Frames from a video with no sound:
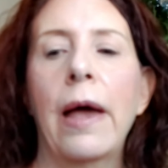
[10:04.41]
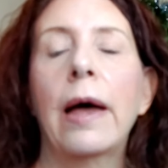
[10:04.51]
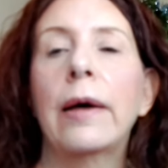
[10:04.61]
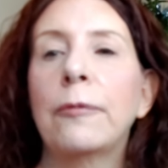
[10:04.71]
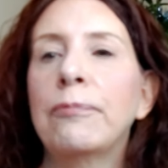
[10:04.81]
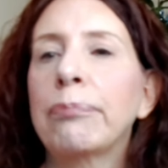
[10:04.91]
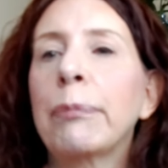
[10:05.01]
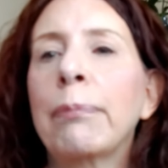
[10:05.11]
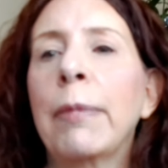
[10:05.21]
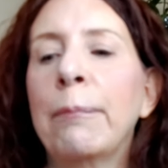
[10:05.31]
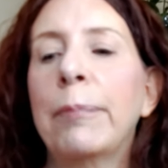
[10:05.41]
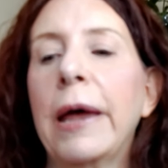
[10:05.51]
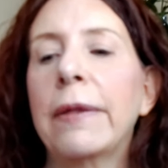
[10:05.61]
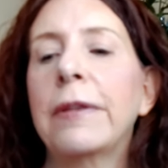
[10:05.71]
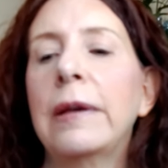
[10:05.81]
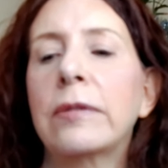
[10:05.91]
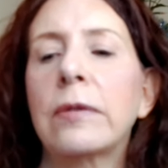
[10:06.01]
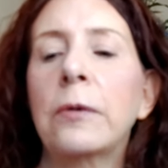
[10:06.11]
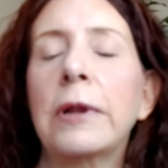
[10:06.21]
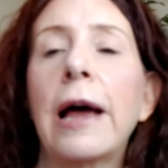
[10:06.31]
um, but these
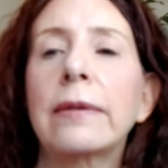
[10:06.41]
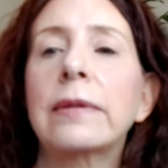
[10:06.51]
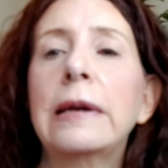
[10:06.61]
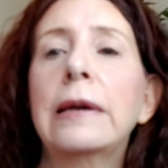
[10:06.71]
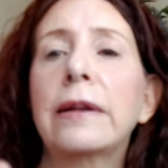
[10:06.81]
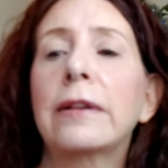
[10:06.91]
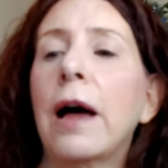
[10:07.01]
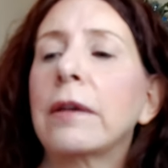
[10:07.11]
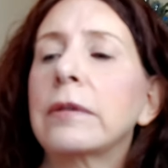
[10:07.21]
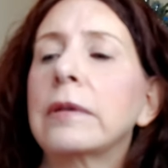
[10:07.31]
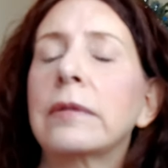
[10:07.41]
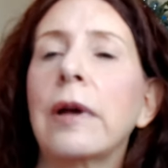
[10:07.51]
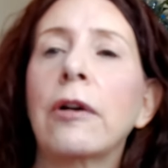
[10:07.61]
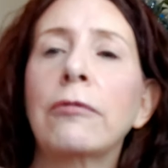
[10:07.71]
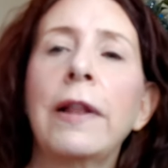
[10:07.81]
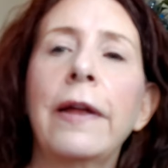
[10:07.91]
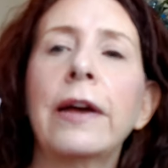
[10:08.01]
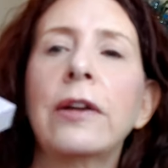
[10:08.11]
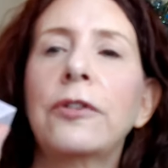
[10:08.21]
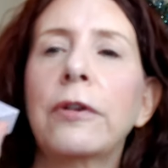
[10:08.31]
So Glassy glosses are really
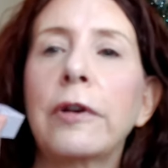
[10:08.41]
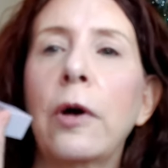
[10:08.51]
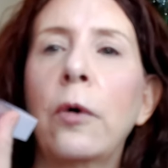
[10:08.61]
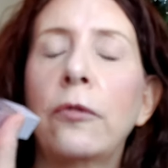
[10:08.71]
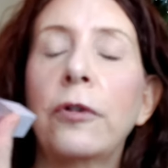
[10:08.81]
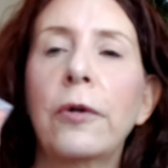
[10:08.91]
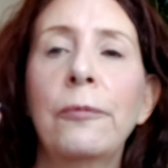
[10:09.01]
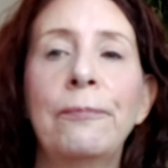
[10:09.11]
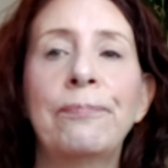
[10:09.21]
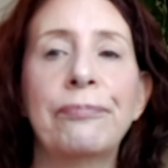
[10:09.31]
good to go over